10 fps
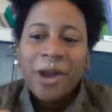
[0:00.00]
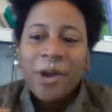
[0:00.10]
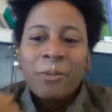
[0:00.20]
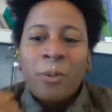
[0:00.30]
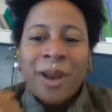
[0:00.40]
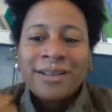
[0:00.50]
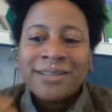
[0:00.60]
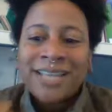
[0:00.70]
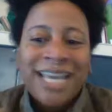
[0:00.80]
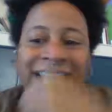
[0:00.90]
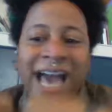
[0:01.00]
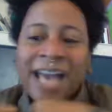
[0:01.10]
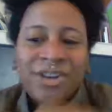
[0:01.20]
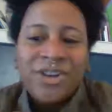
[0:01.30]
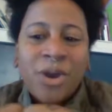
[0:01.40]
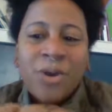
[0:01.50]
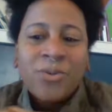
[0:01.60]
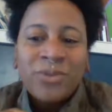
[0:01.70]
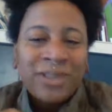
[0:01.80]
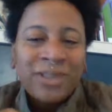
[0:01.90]
Whereas he had no
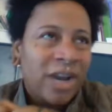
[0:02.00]
like